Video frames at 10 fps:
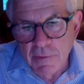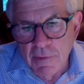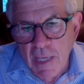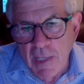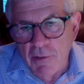
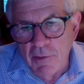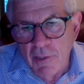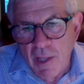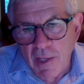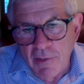data
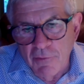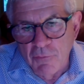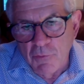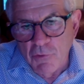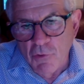loggers,
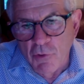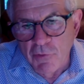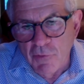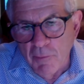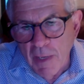which
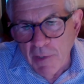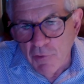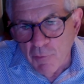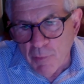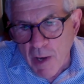caused a major
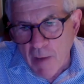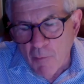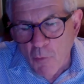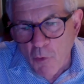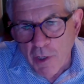
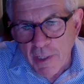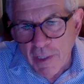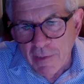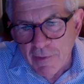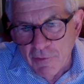problem walking
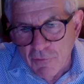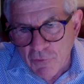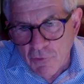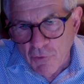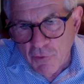into this
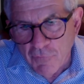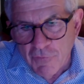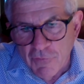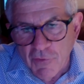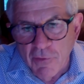secure
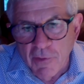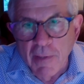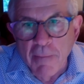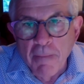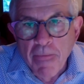
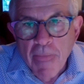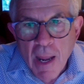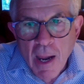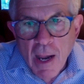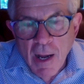facility.
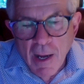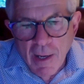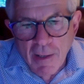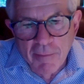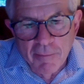
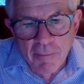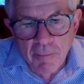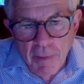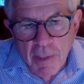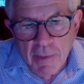Um,
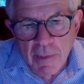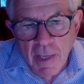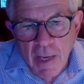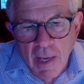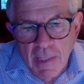but
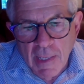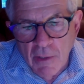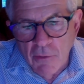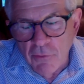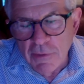I can
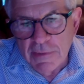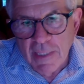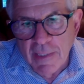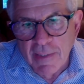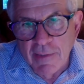only
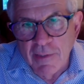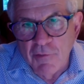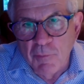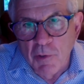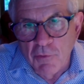say that this
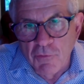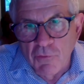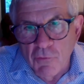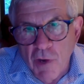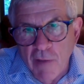person
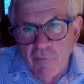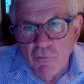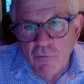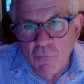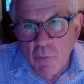
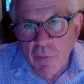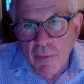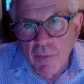travels with